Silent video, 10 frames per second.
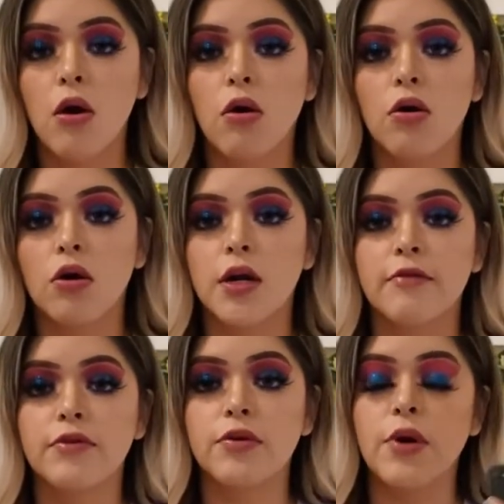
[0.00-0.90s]
or if
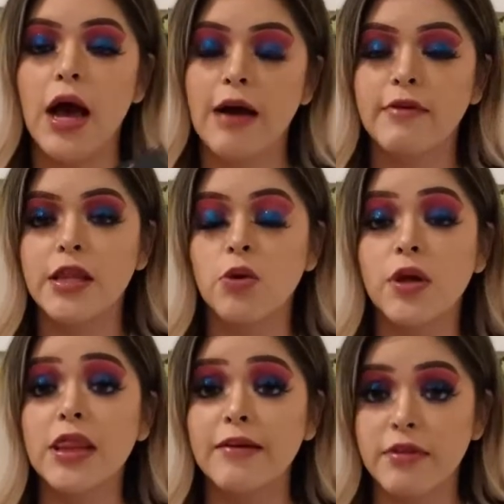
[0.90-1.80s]
you have
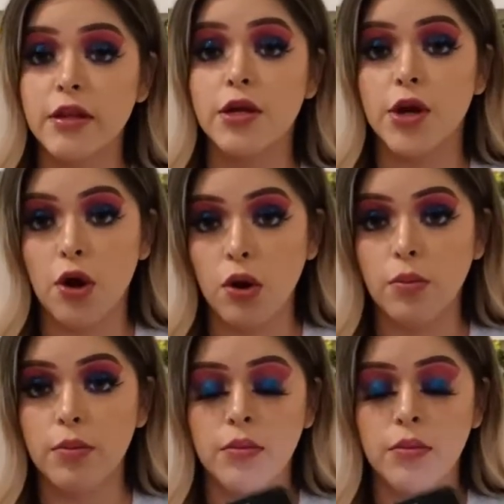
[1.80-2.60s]
anyone living in your home.